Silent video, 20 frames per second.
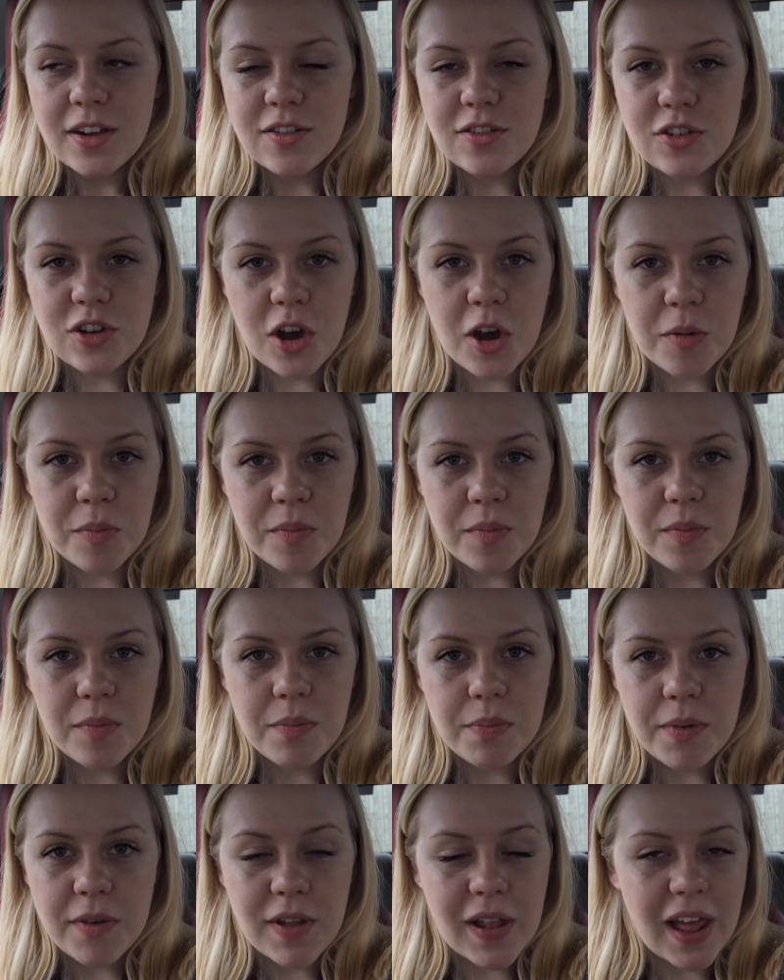
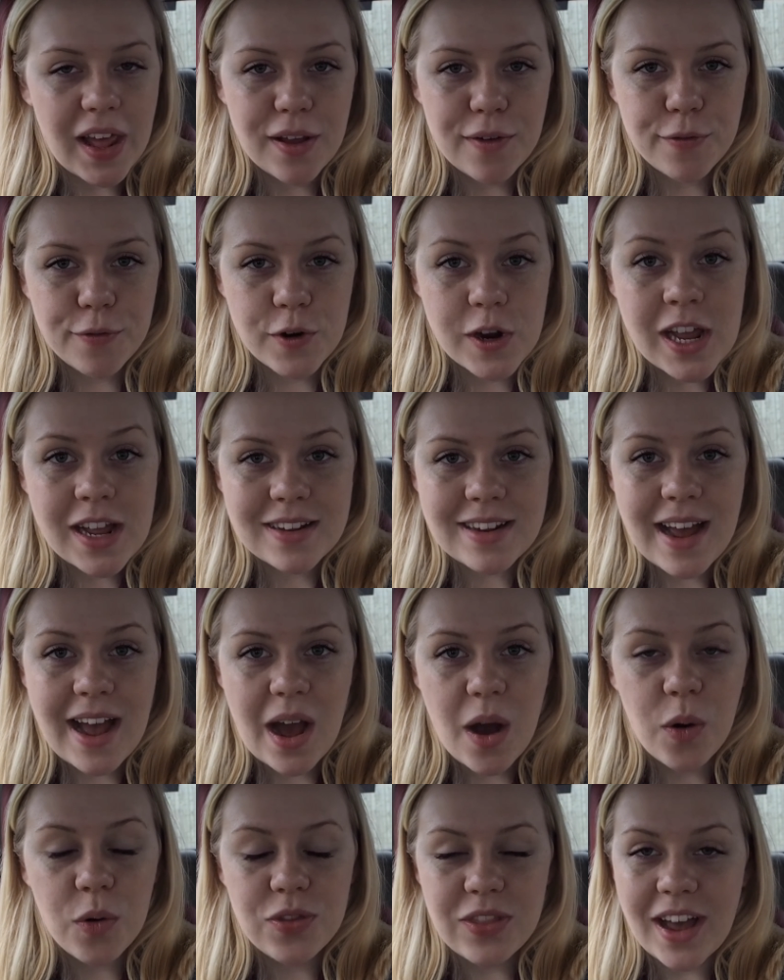don't be like freaked
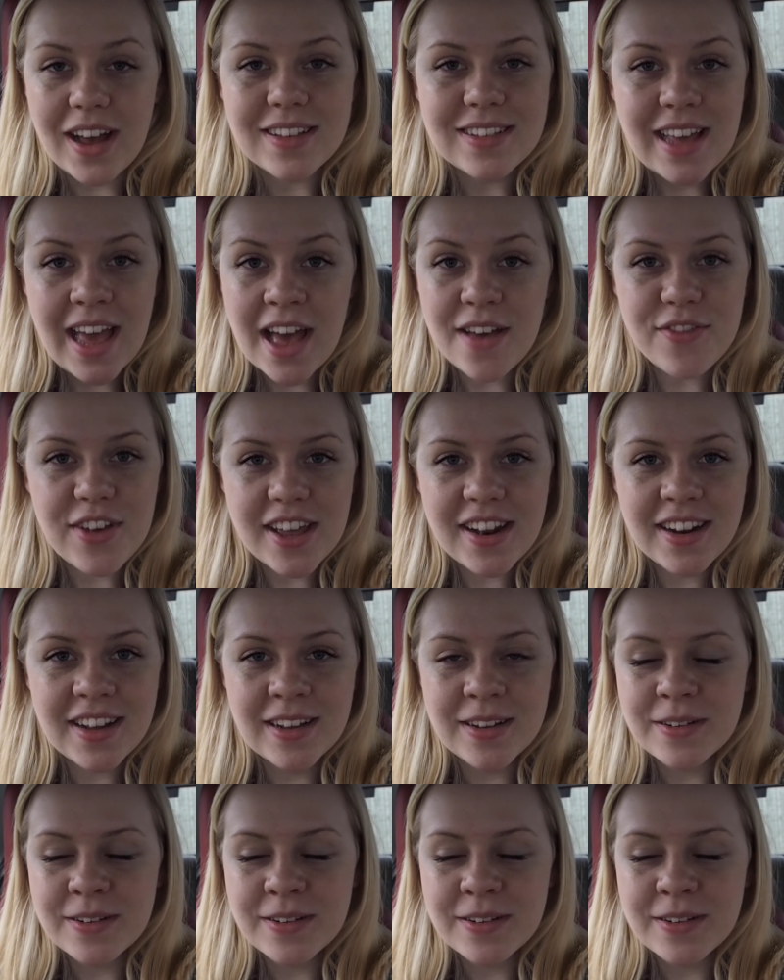out. That's Kevin.